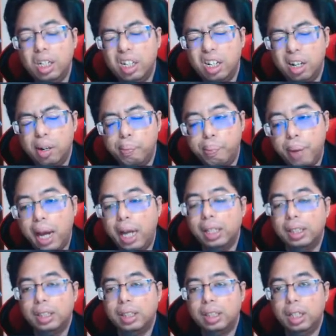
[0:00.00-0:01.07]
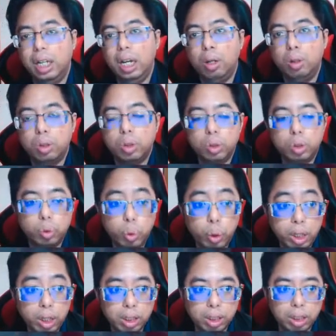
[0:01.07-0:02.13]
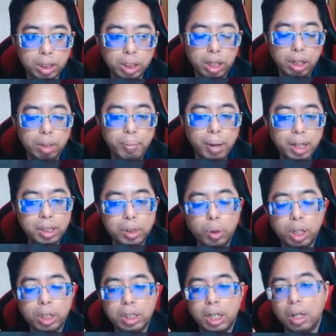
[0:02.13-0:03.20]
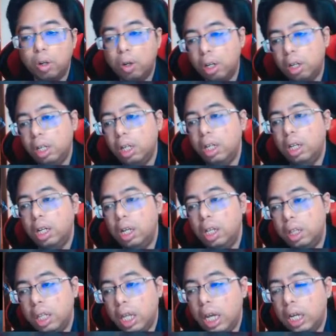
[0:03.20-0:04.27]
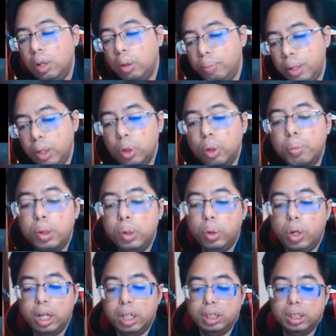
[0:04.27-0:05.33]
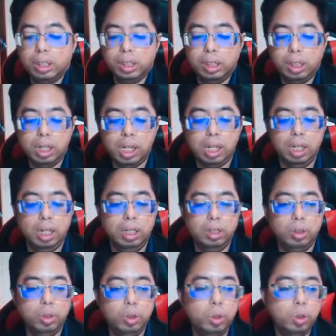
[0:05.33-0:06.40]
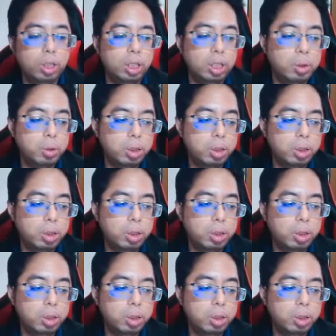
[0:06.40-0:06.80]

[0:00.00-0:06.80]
Bats and also squirrels. If bats and squirrels are gone, then there will be no more durians. So don't